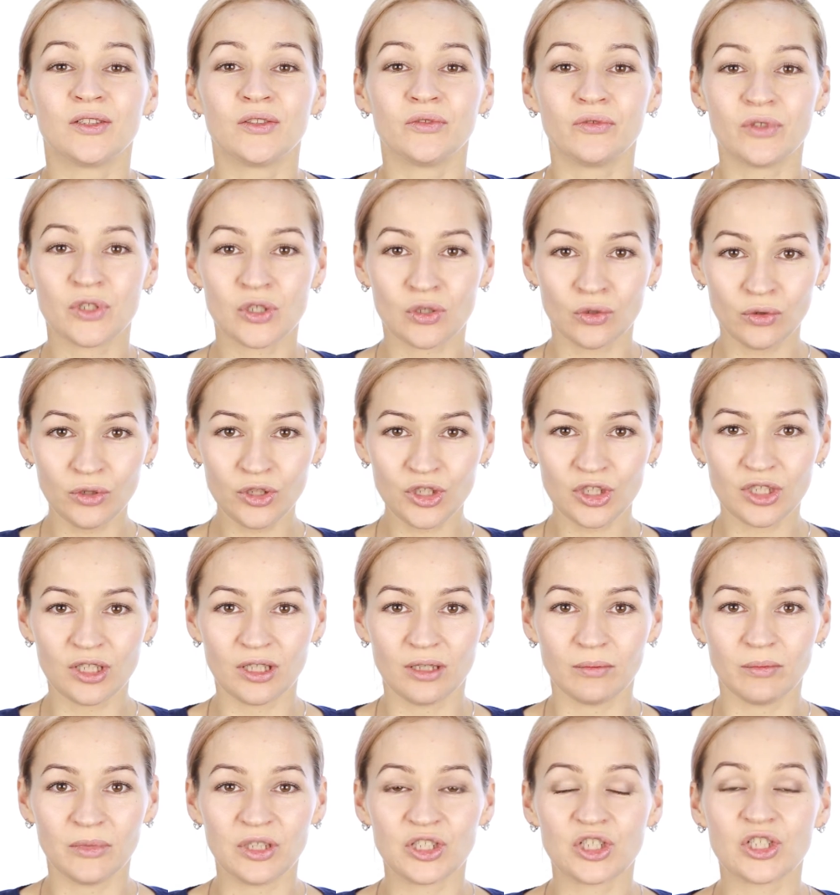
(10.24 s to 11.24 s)
Face
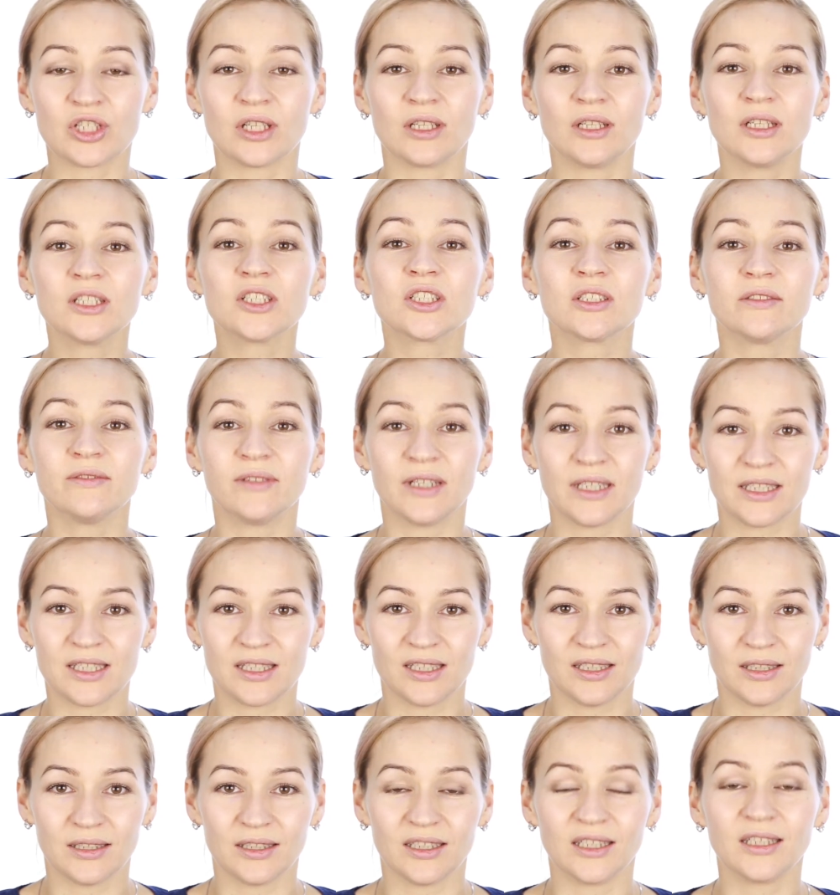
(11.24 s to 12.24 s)
contour is formed by
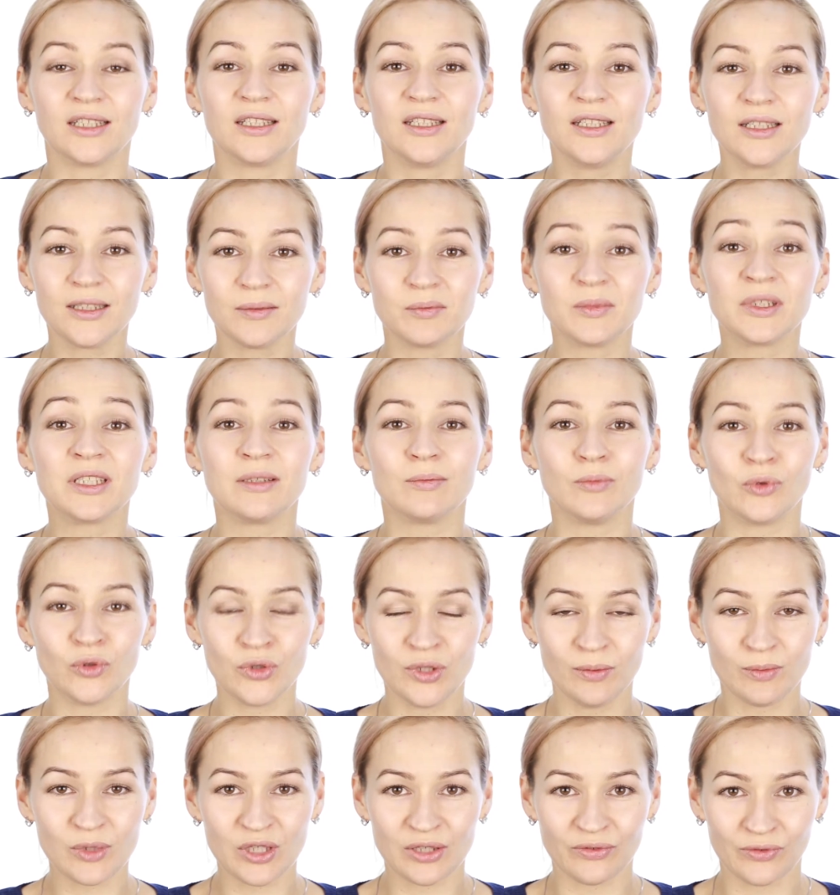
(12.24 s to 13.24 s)
temple muscle and
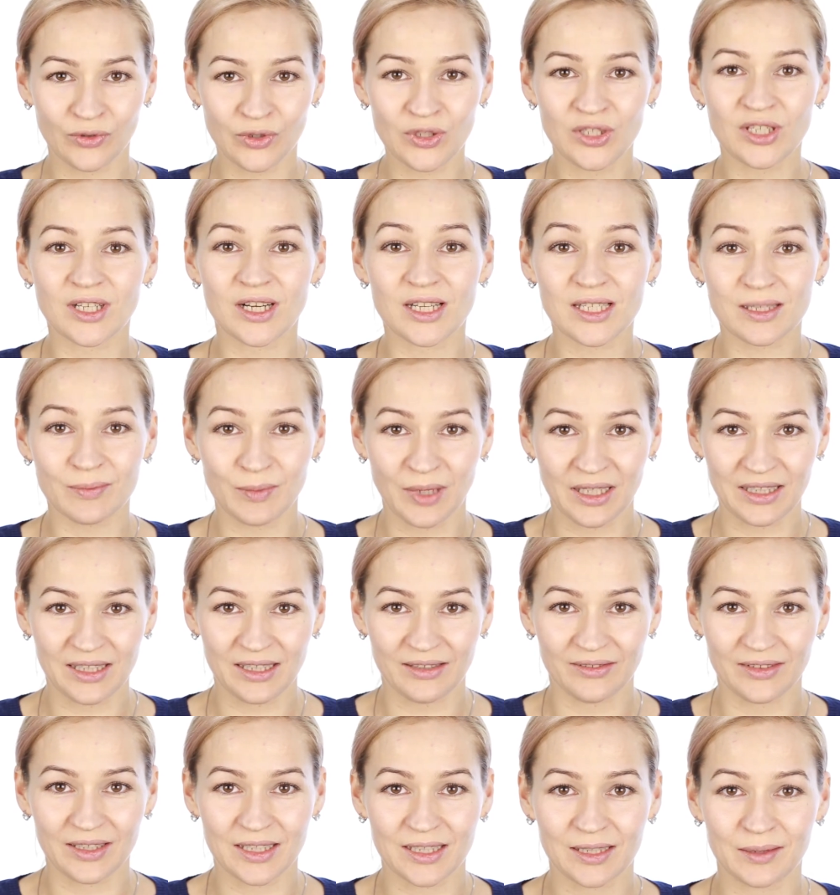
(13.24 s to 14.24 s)
chewing muscles.
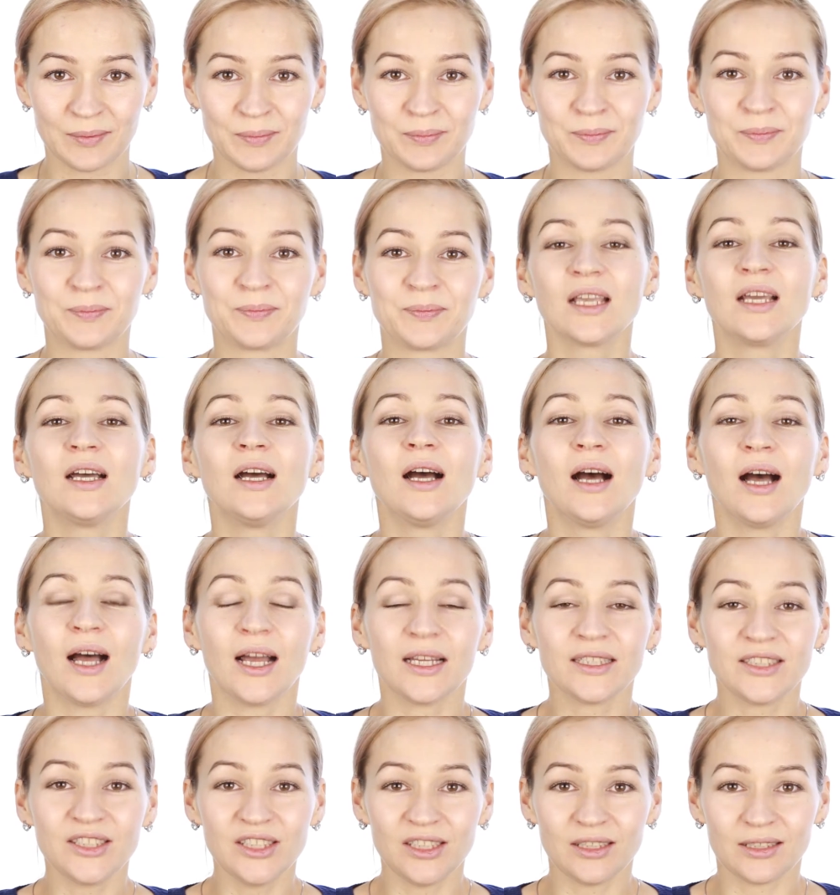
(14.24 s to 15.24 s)
Those are the
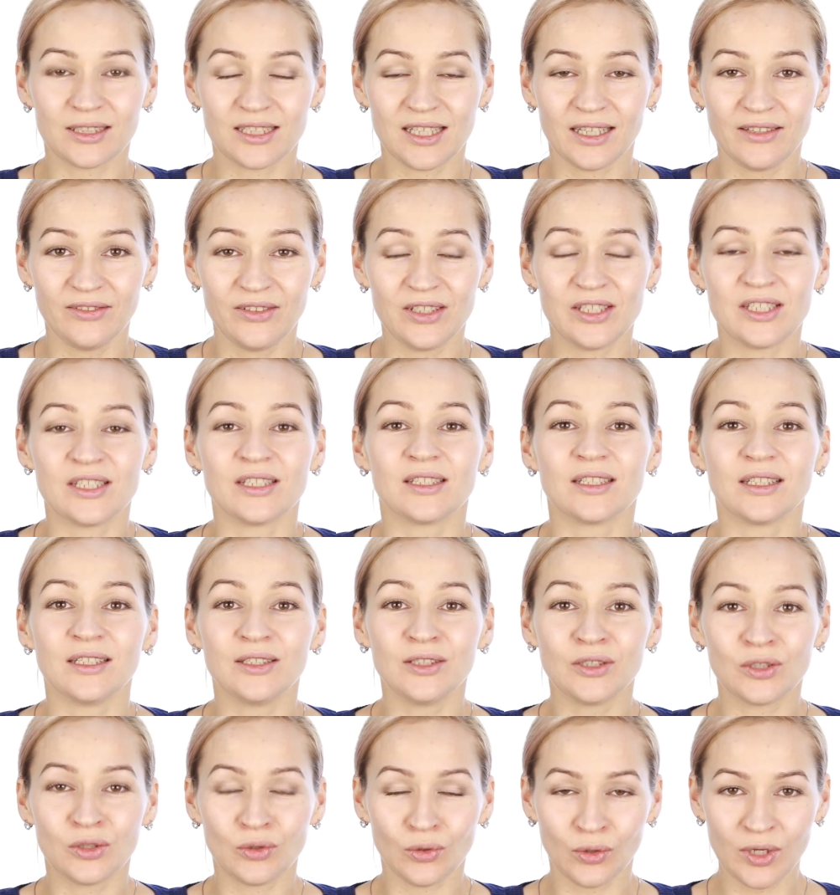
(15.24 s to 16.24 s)
ones we're going to talk about
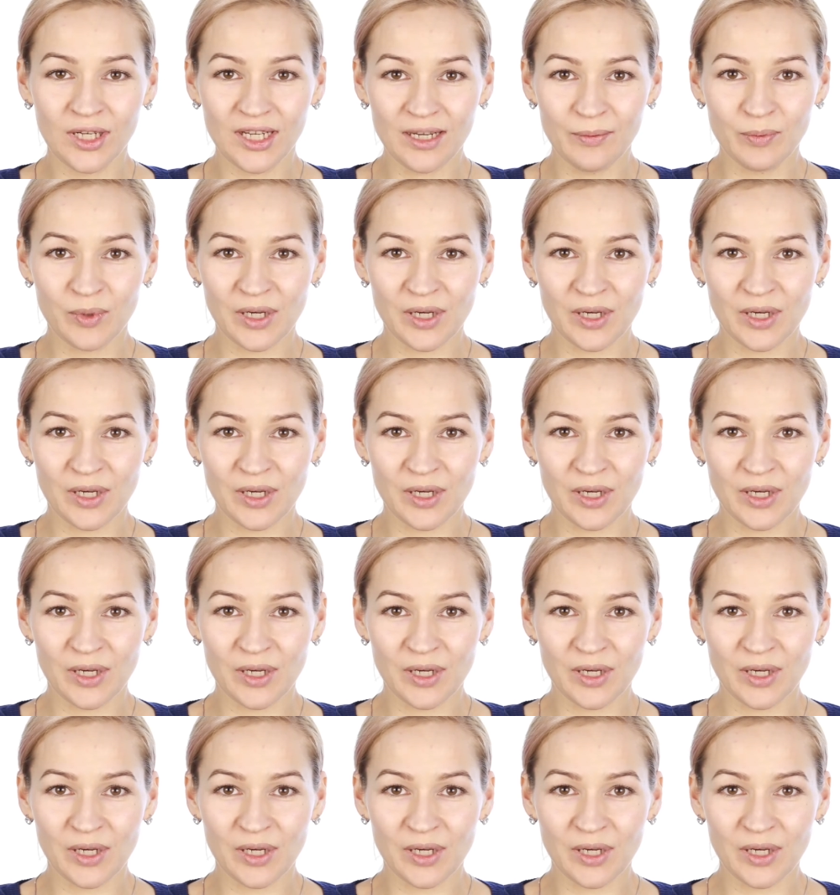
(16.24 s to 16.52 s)
today.